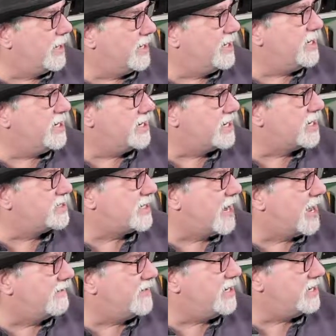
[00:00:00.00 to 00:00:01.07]
he does
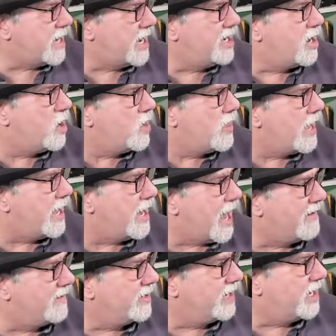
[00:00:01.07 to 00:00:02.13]
have. I know that
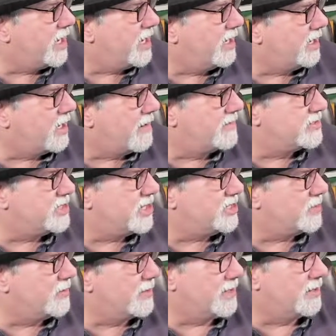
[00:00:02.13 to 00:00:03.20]
having a
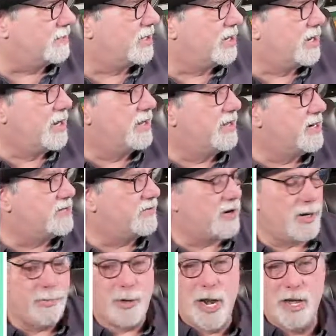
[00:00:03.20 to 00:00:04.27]
conversation with him, that he's
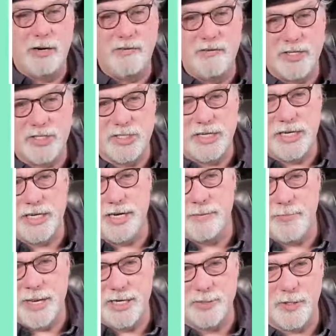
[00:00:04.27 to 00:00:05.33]
very proud of his
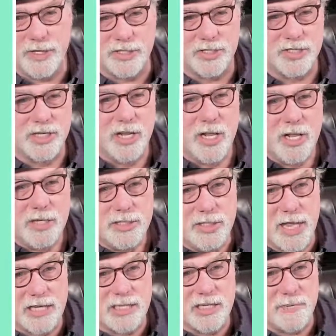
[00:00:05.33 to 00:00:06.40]
DNA matrix.
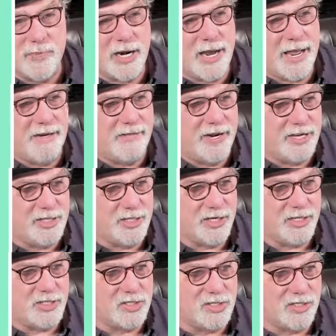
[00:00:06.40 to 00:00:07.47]
So that's something I haven't had a
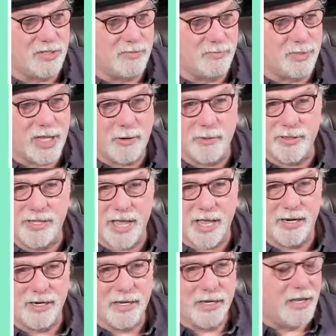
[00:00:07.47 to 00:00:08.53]
chance to play with
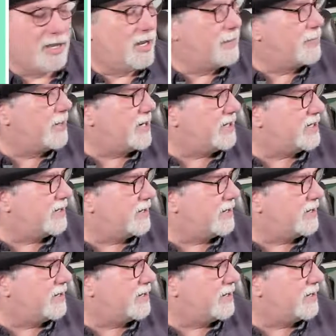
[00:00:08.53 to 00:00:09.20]
yet, but